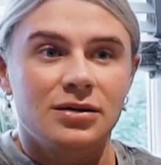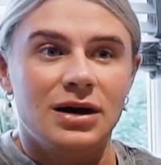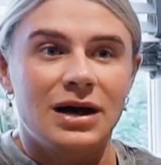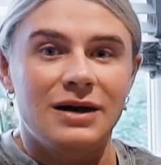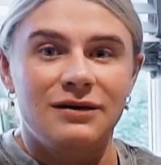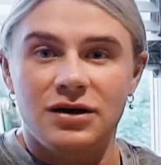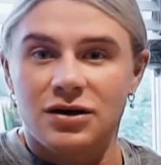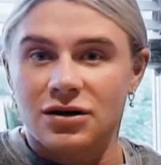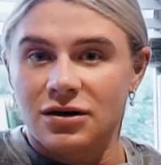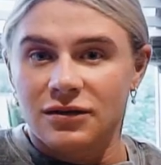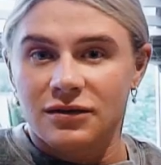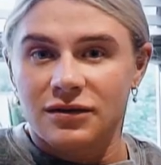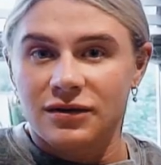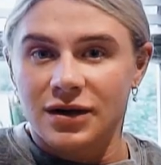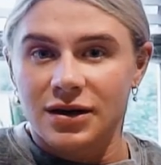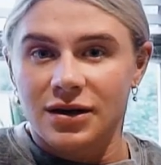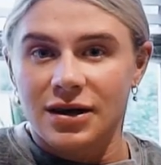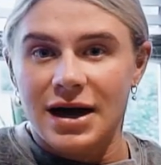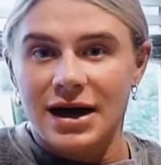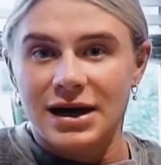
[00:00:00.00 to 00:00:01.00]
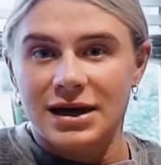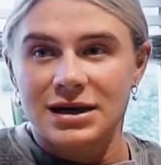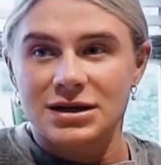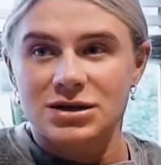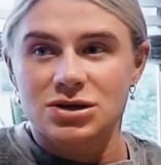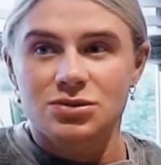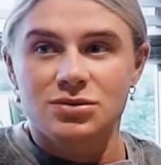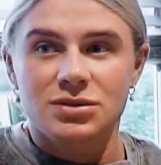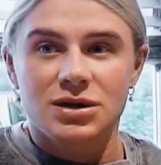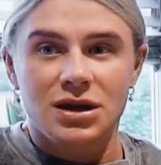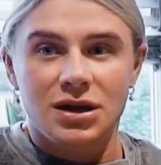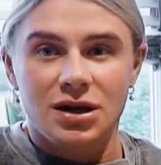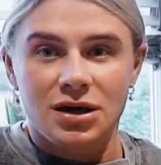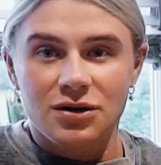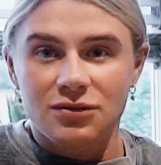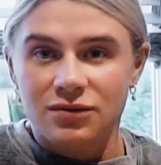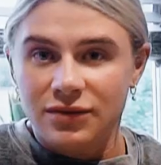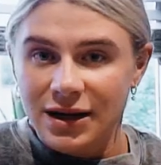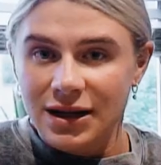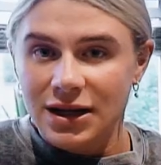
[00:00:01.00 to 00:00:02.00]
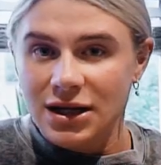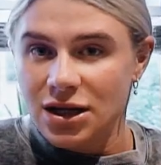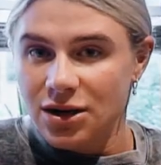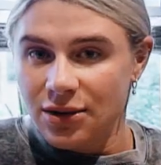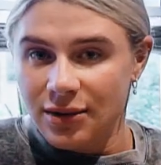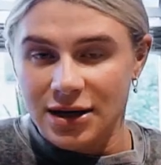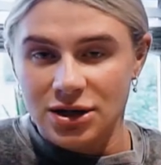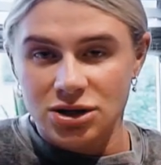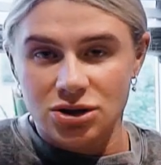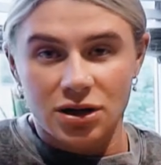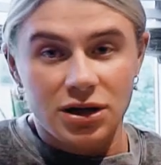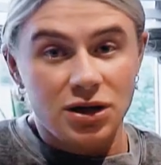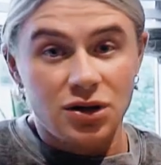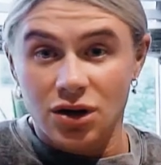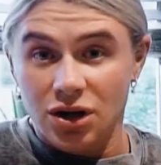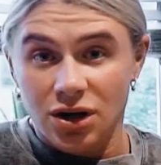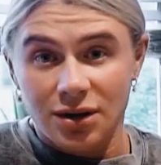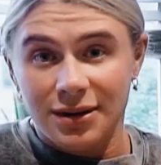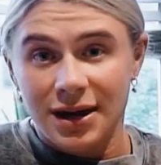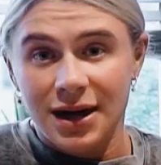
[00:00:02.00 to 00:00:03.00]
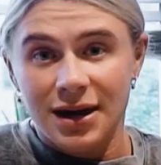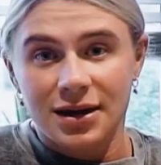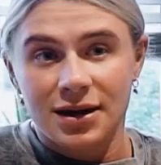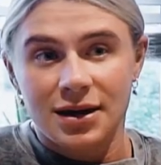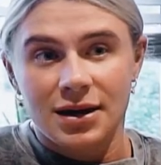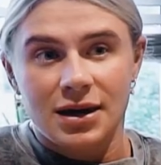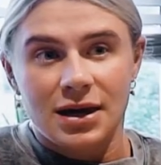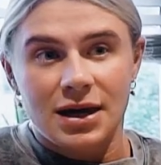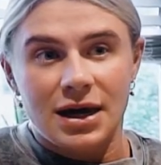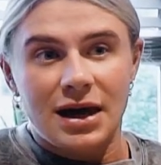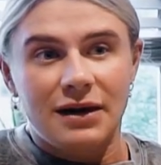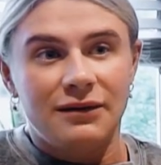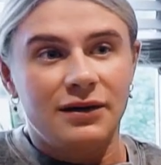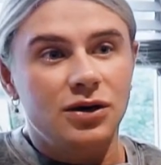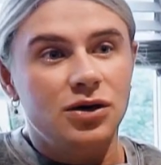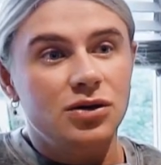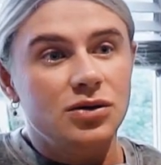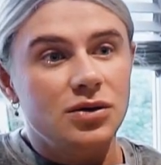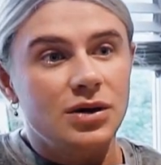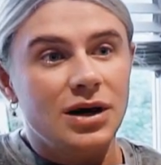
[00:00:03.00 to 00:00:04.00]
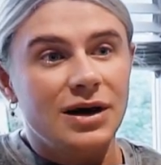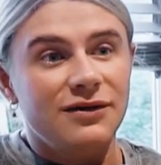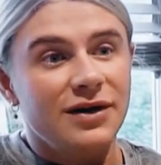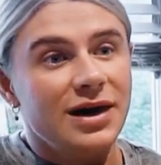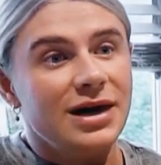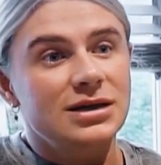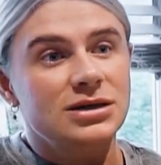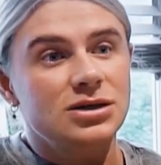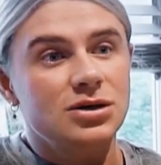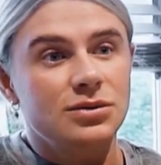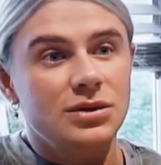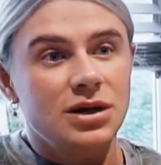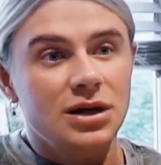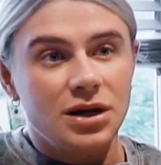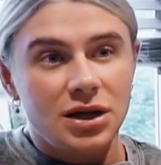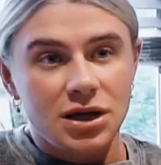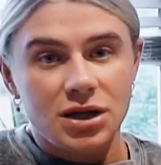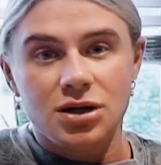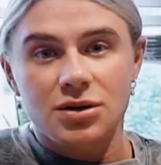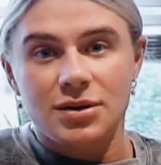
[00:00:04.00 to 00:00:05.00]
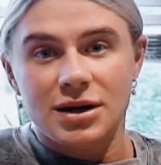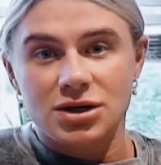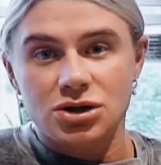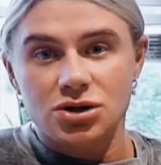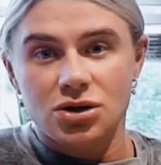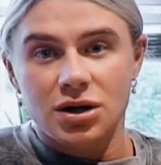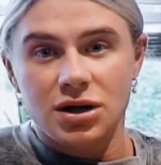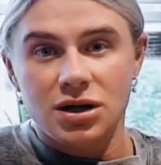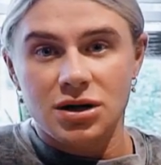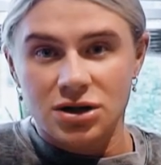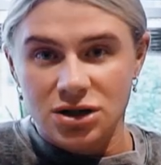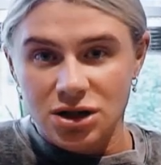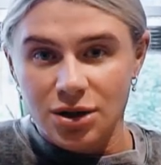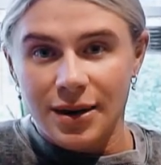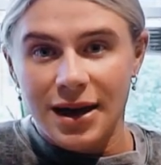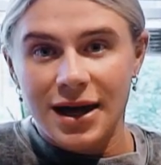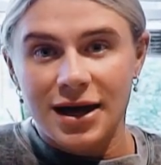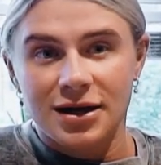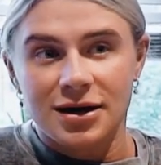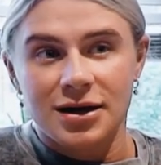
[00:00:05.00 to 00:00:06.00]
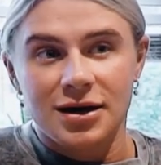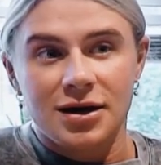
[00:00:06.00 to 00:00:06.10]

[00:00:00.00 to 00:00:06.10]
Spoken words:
If you don't feel like it's something that you really do enjoy, don't do it. If it is something that you do enjoy, do it.